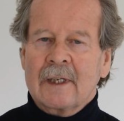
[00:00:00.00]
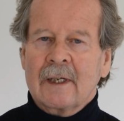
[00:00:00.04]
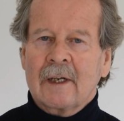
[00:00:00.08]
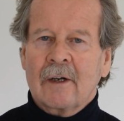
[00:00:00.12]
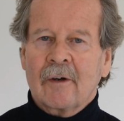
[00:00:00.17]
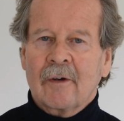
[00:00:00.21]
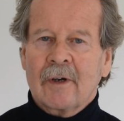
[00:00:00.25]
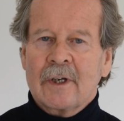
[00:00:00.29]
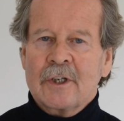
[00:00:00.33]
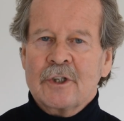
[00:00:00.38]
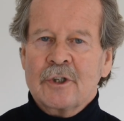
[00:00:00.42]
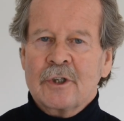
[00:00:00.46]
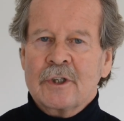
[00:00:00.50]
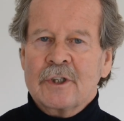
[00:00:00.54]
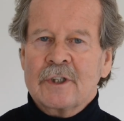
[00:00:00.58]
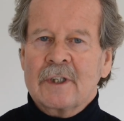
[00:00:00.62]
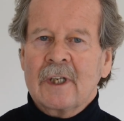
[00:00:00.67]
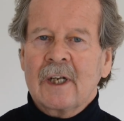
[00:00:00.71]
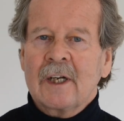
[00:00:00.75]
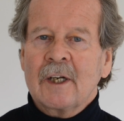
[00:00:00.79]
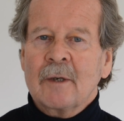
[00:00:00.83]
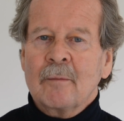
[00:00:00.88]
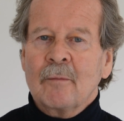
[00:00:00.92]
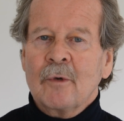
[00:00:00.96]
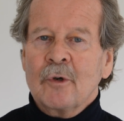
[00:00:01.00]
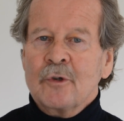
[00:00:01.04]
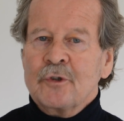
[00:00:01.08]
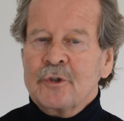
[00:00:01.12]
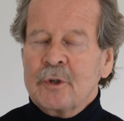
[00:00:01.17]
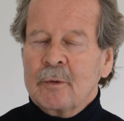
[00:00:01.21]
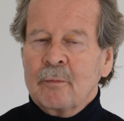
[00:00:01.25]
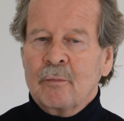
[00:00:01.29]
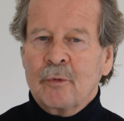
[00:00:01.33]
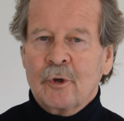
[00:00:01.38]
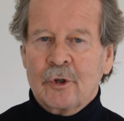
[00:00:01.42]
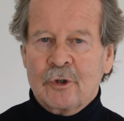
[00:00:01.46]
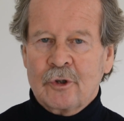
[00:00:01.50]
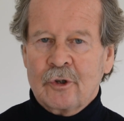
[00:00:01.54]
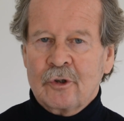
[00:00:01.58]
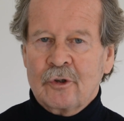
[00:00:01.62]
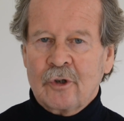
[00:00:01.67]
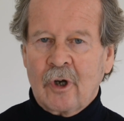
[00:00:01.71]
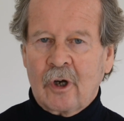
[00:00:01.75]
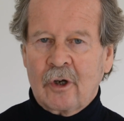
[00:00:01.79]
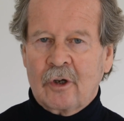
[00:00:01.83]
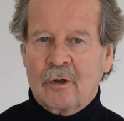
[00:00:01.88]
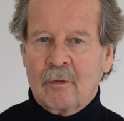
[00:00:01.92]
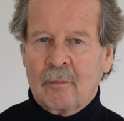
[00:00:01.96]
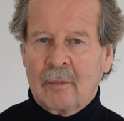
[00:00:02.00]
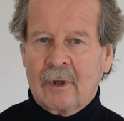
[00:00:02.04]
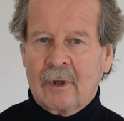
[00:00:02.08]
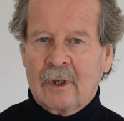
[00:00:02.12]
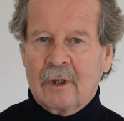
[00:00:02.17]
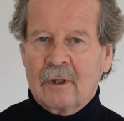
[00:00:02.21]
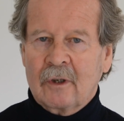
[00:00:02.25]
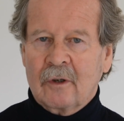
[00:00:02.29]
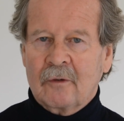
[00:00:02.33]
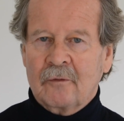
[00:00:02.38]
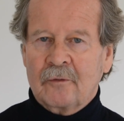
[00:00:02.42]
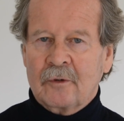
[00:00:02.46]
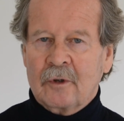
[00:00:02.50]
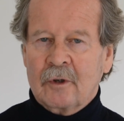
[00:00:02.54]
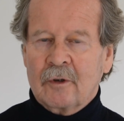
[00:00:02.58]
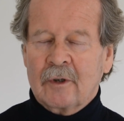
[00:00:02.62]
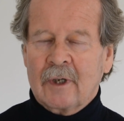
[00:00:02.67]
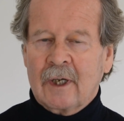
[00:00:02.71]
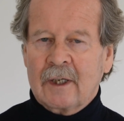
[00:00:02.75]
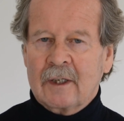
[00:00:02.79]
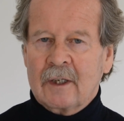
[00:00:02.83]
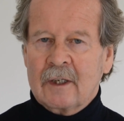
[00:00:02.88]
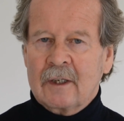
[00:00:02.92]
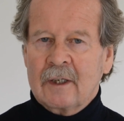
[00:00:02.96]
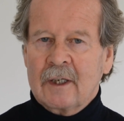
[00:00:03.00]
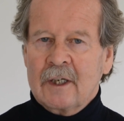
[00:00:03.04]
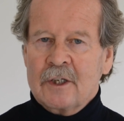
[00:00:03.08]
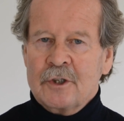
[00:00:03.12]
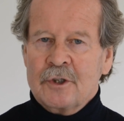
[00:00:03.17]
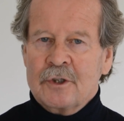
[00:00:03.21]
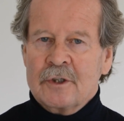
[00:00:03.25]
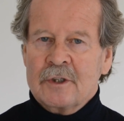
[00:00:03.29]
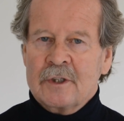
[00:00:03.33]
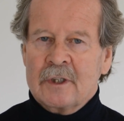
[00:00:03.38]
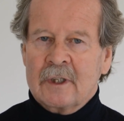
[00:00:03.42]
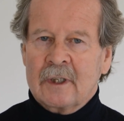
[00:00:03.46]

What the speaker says: Declaration is still the most important document of the United Nations.